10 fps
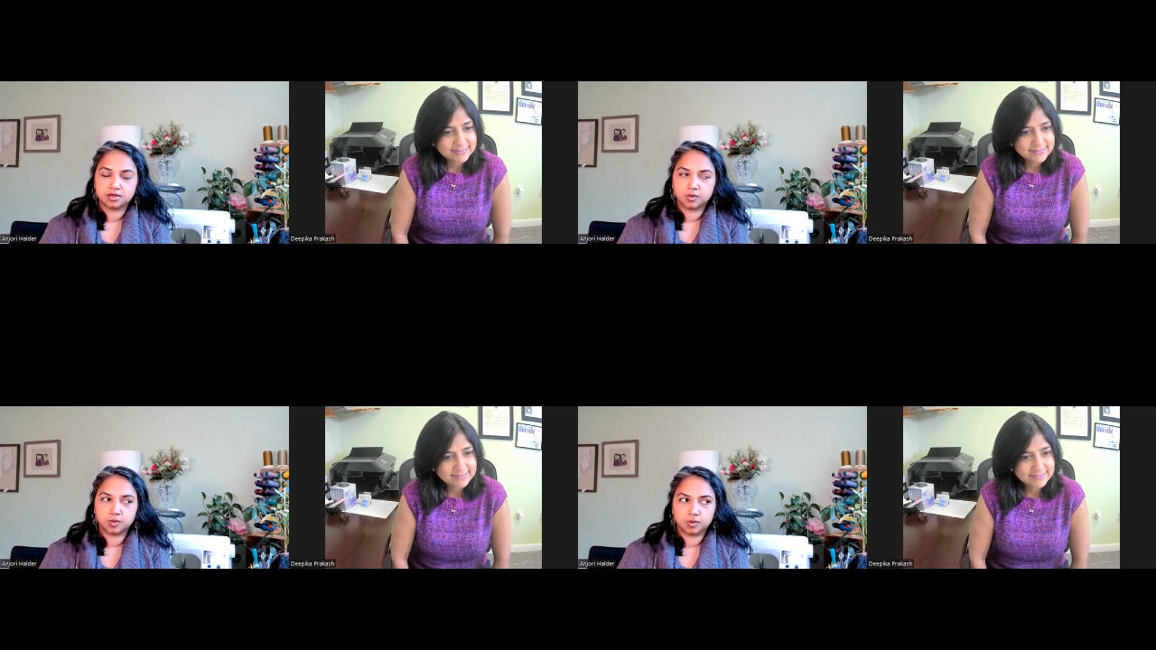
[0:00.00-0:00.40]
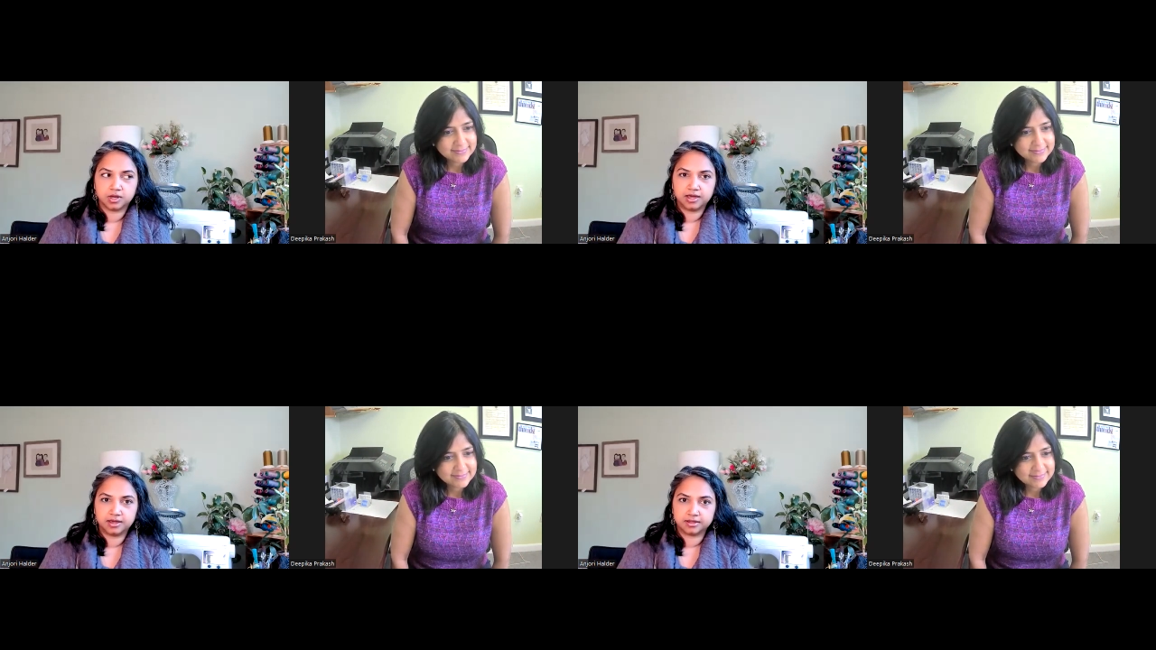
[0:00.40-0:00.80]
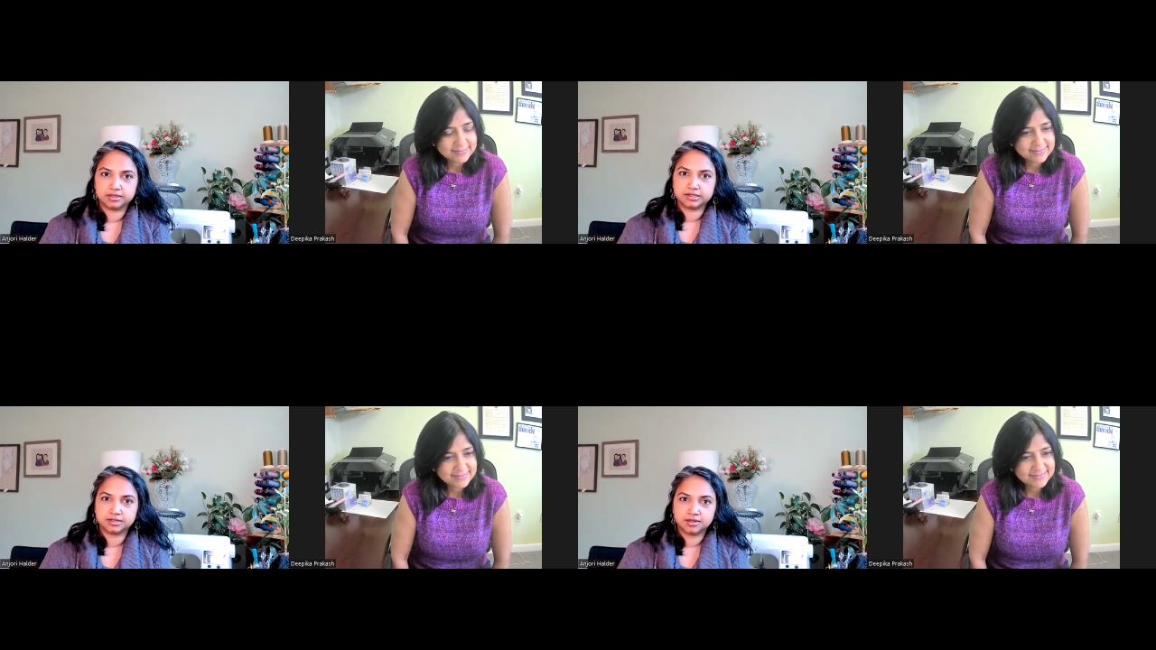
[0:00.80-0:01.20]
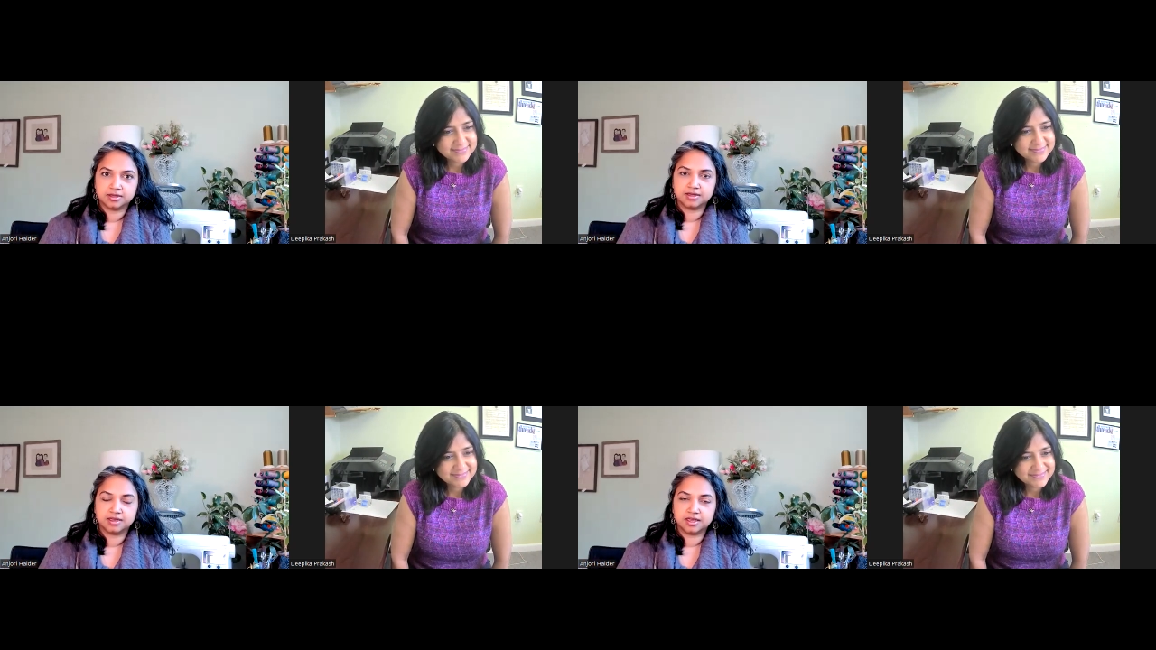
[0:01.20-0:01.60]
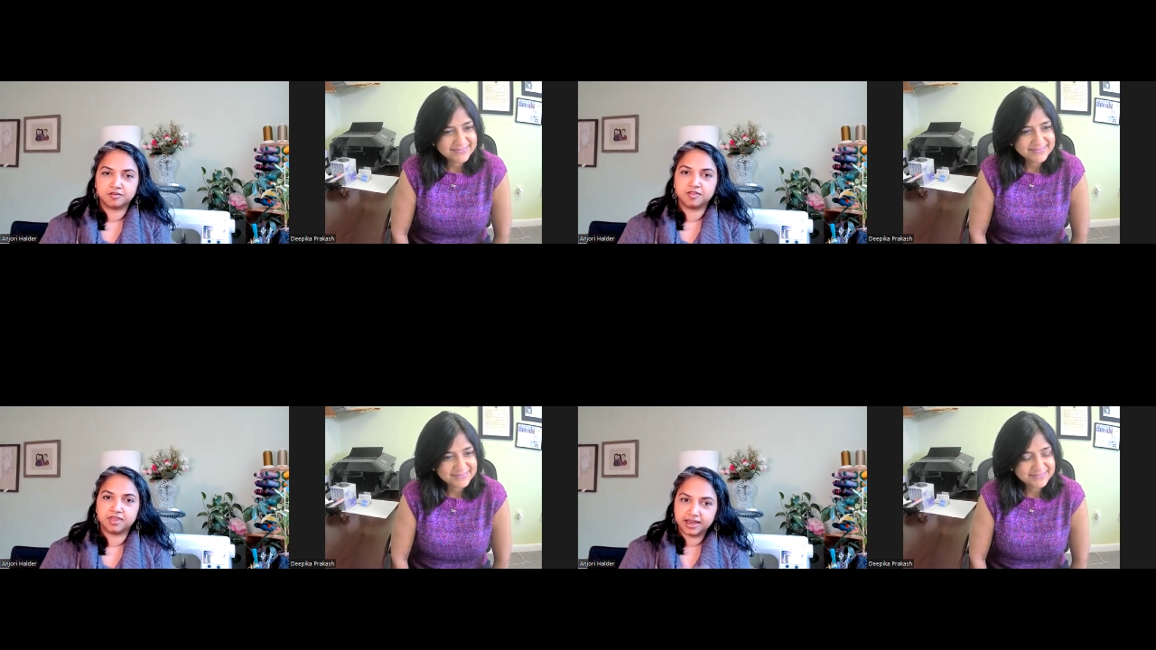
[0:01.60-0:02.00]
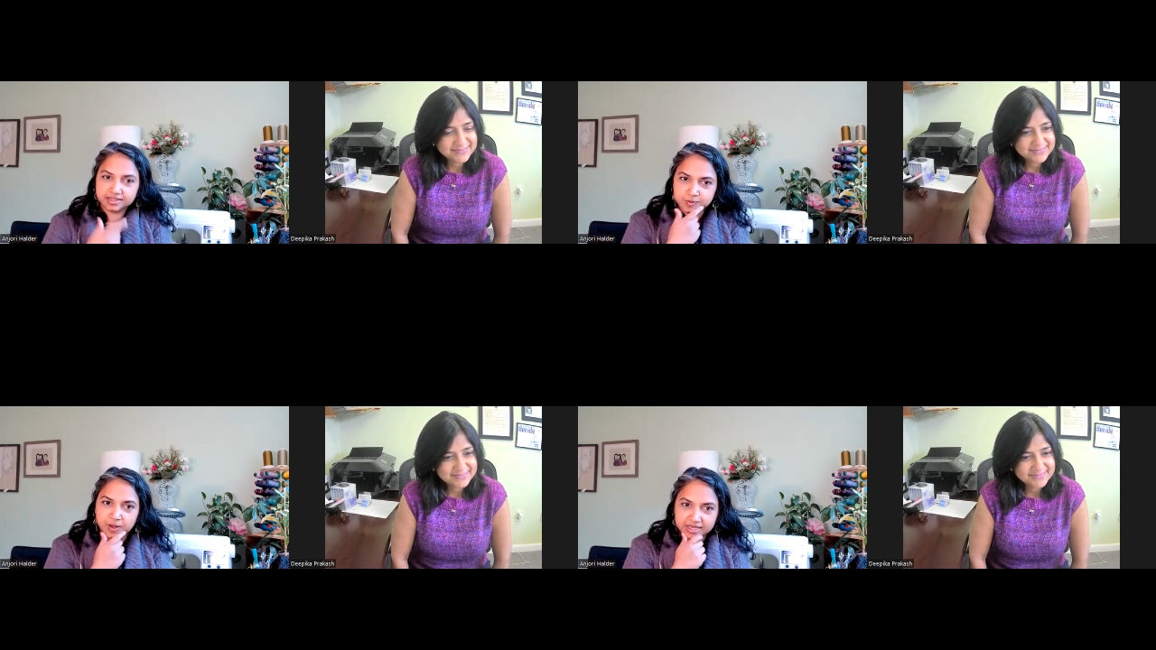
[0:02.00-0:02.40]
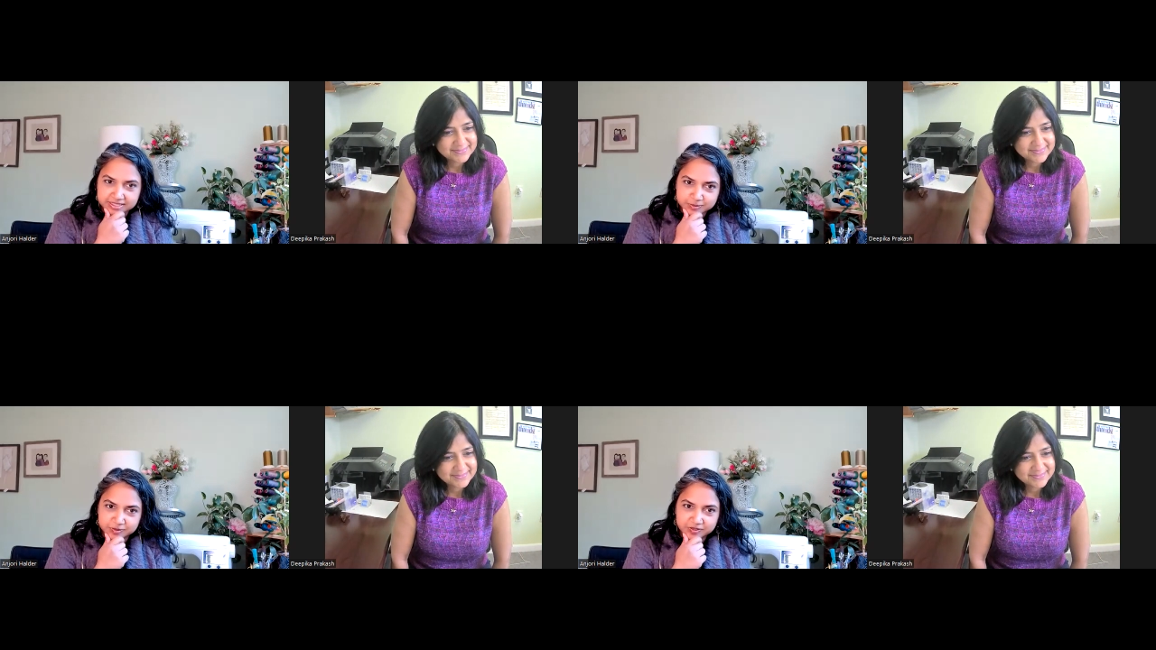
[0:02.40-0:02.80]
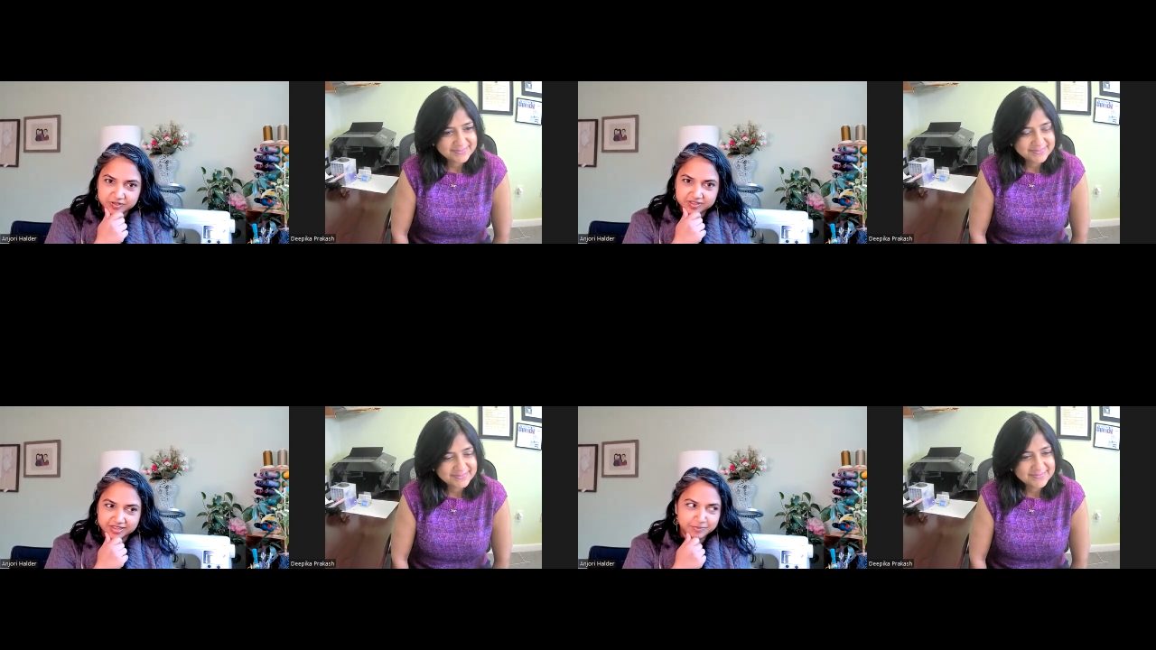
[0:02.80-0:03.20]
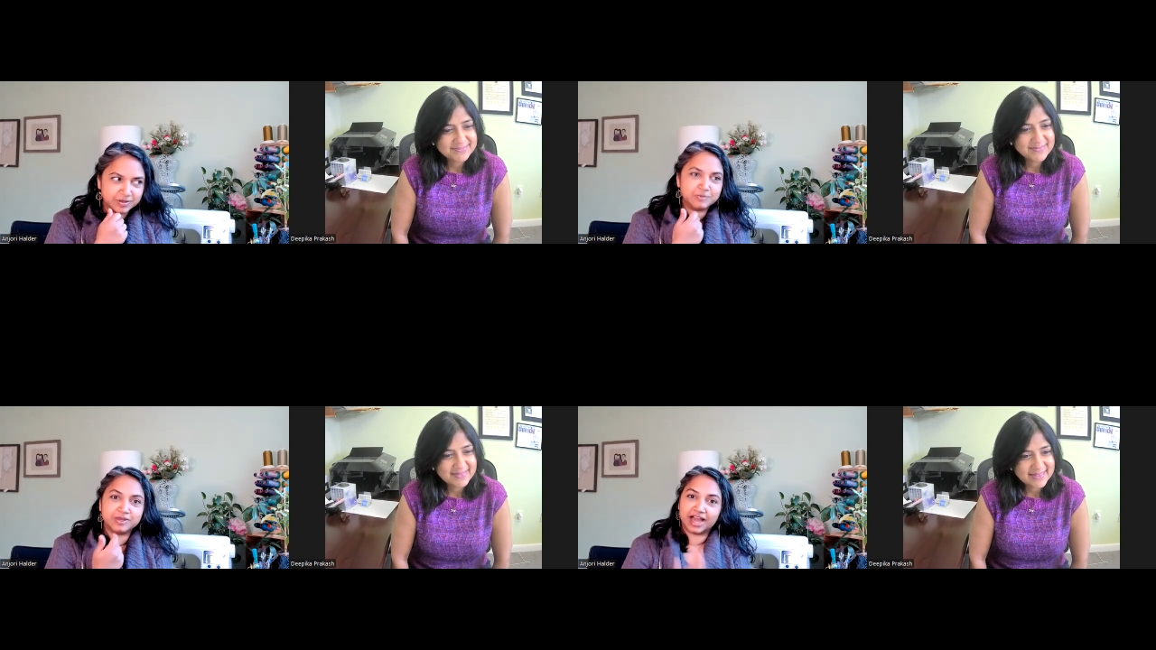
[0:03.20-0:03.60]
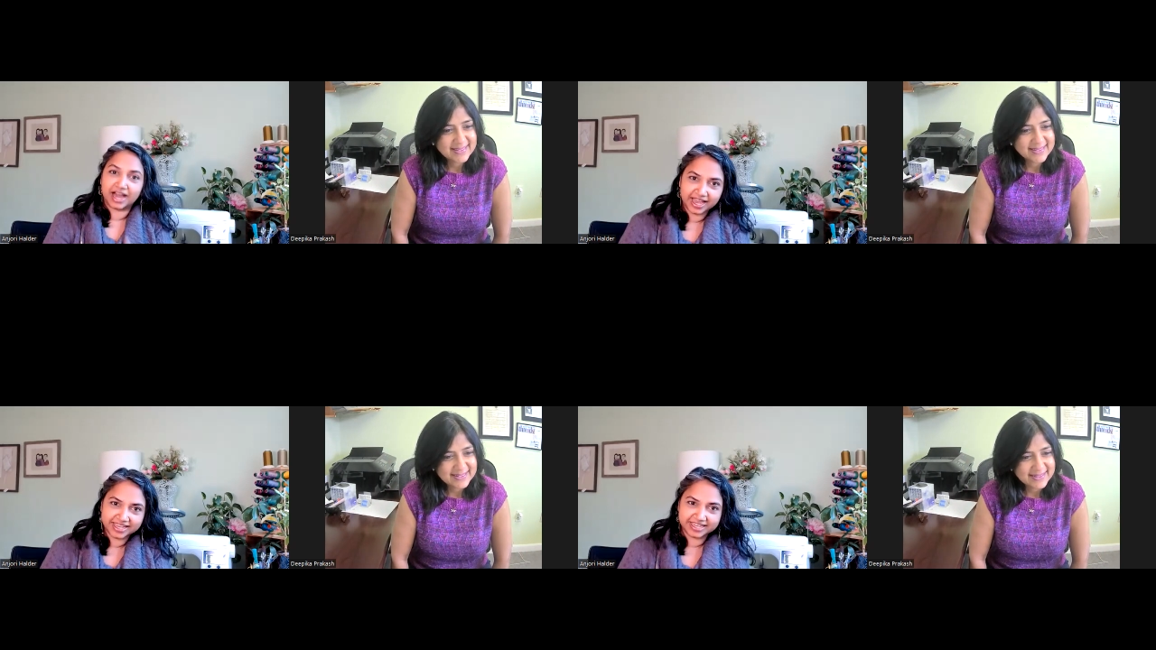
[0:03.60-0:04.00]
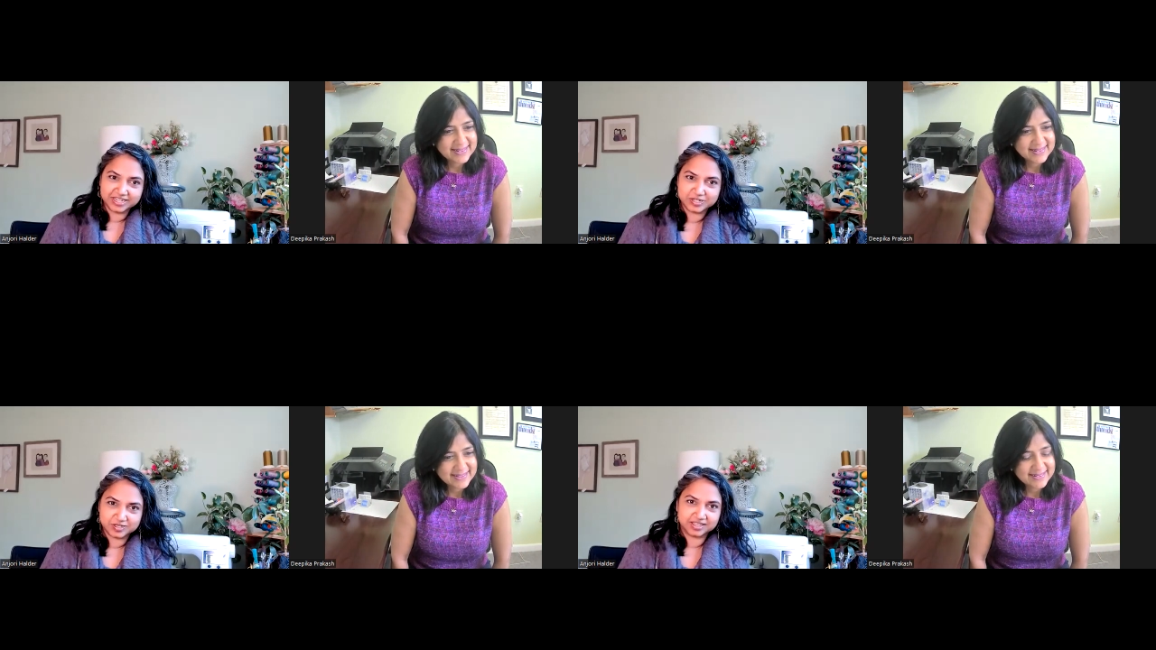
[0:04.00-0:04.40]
Speaker 1: well if that's possible then maybe I can do